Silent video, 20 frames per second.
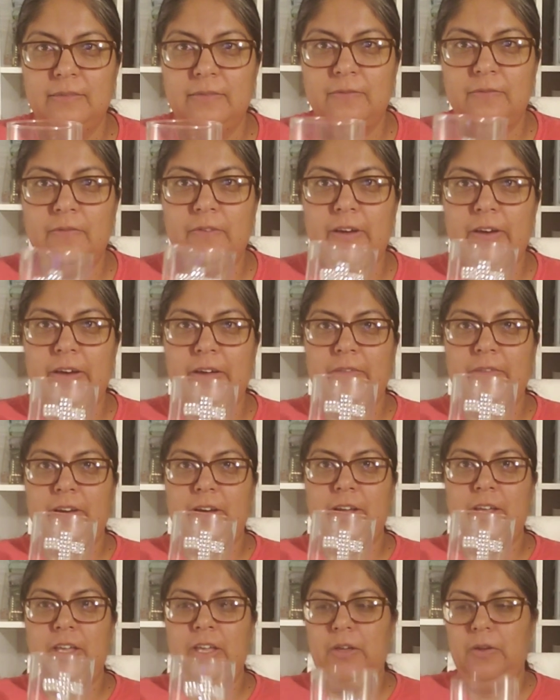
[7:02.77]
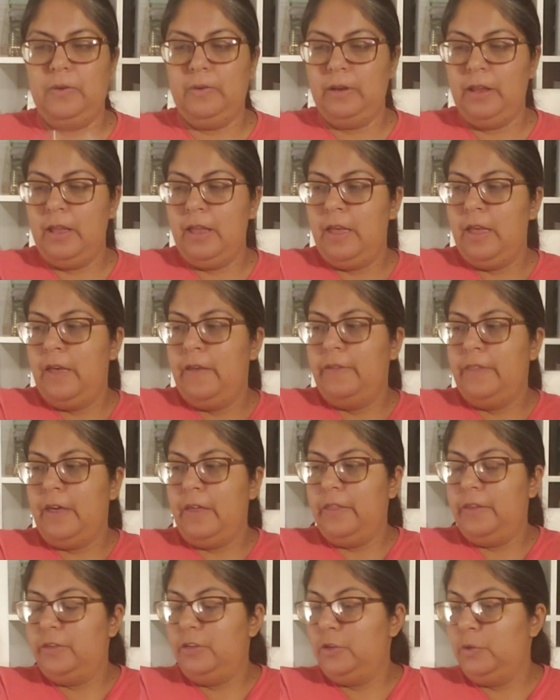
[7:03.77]
Very, very cute.
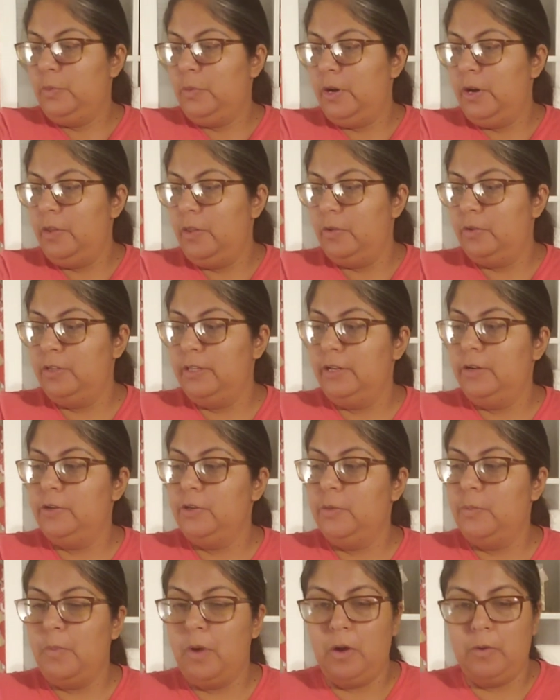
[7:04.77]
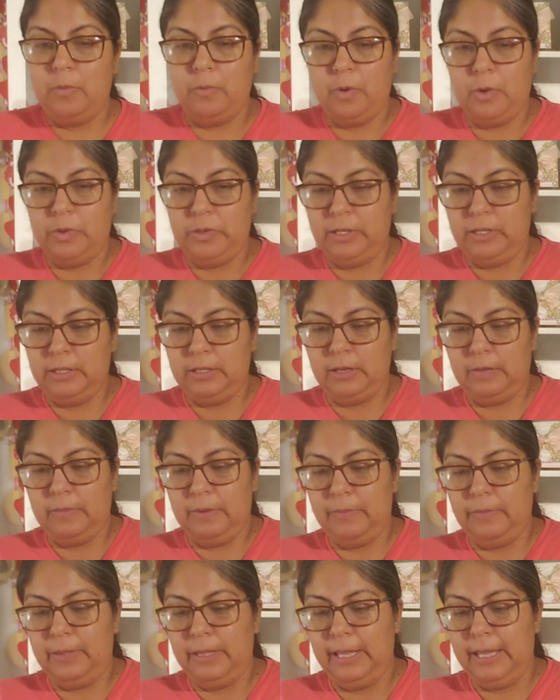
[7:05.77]
Now this is where those little small roses come
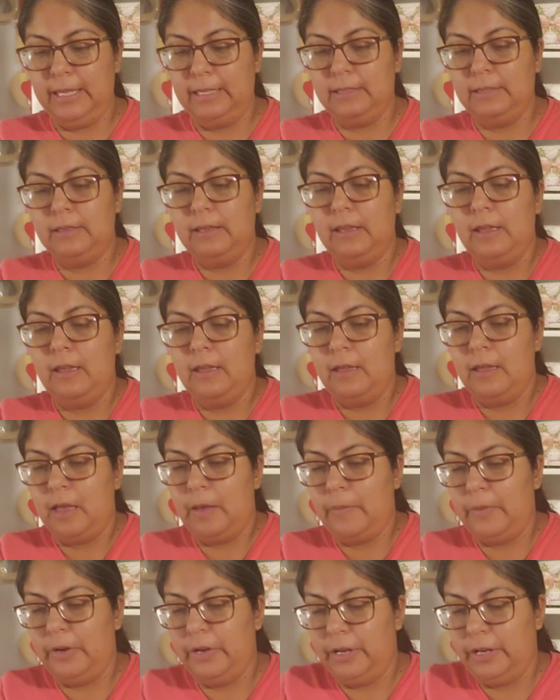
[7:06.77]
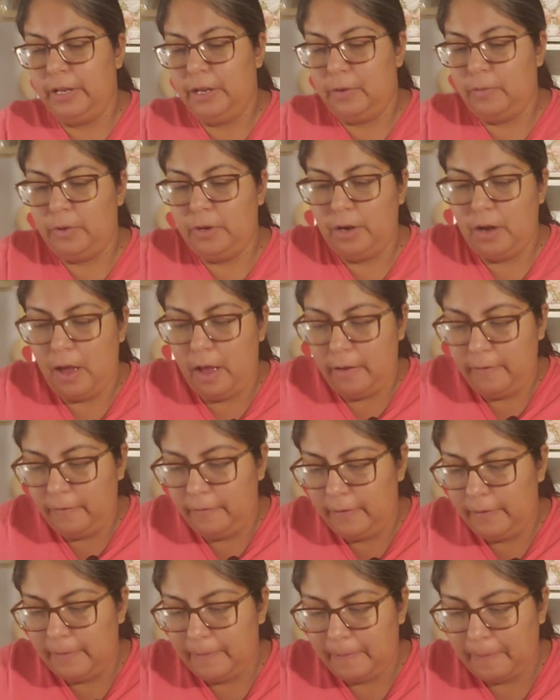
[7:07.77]
in place. I'm going to cut one off.